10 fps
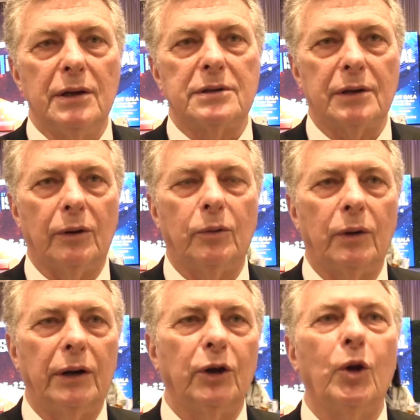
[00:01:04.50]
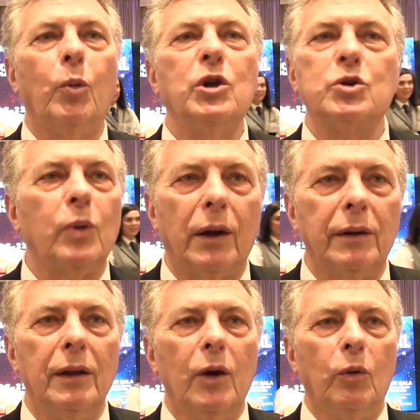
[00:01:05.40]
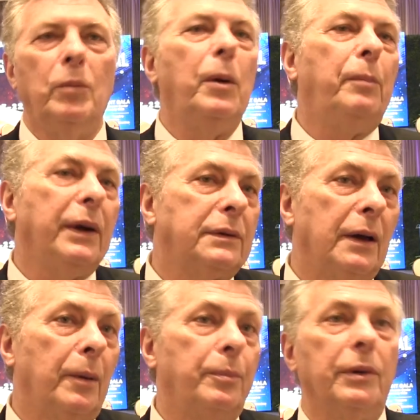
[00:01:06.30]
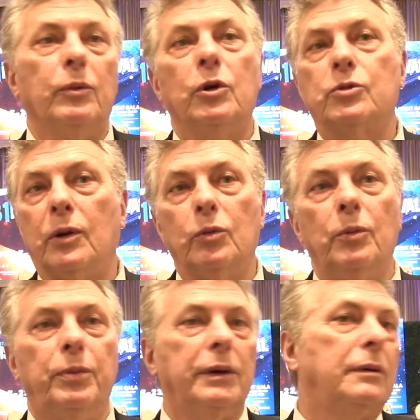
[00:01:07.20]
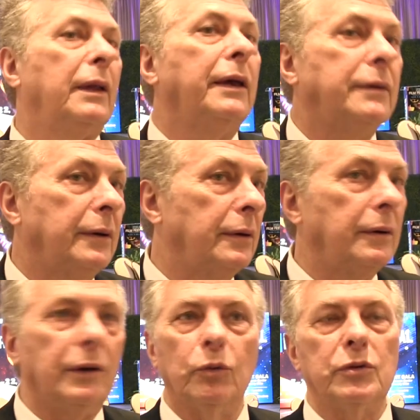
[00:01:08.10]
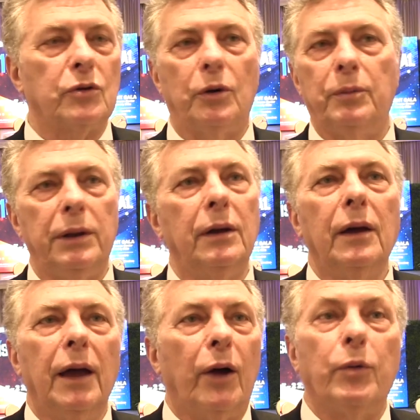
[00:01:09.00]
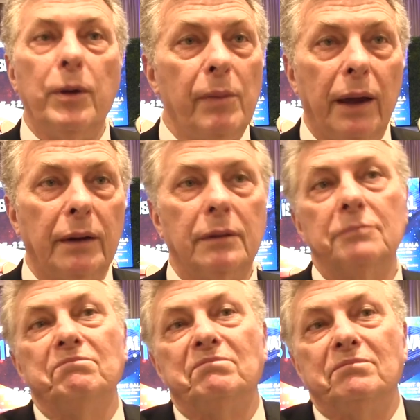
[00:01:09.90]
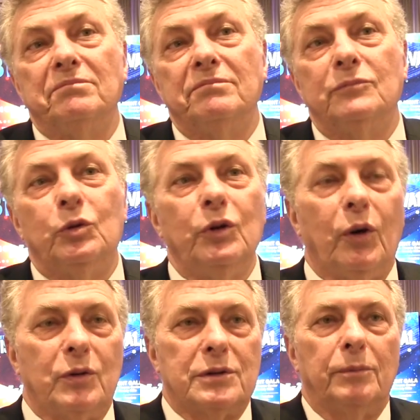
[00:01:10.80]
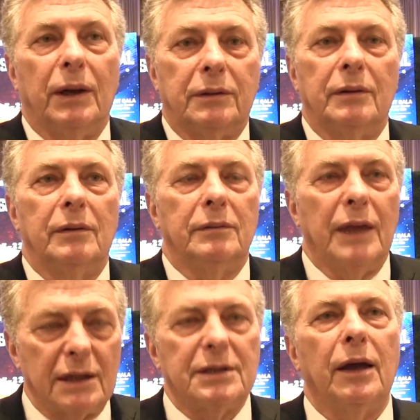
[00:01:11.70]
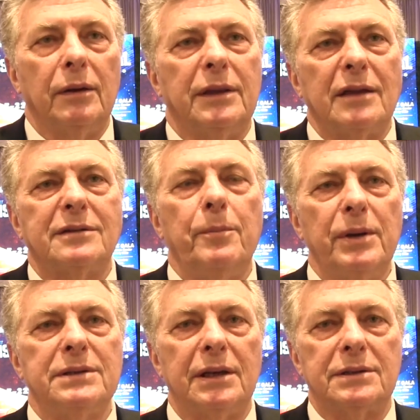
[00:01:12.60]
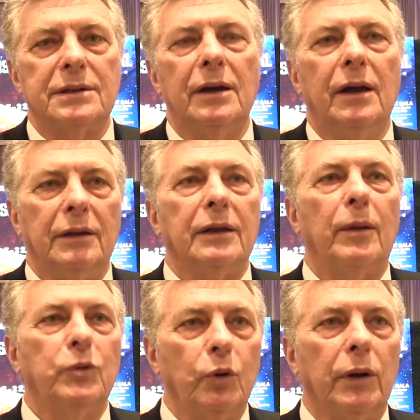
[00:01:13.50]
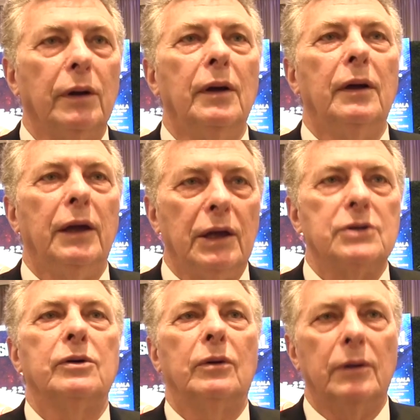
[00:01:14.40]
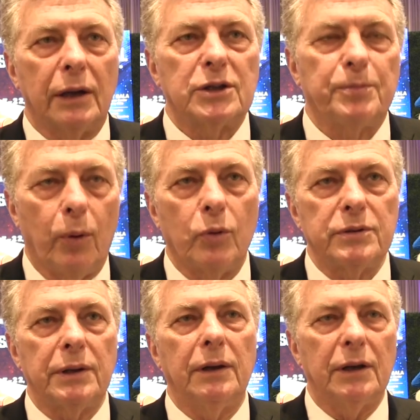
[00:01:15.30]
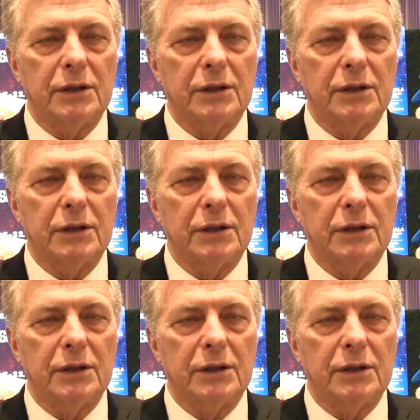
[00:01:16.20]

So I don't know which one will be picked up and which one will be picked later and who's going to be a remake. Who knows? But that's the business that I'm doing, is exposing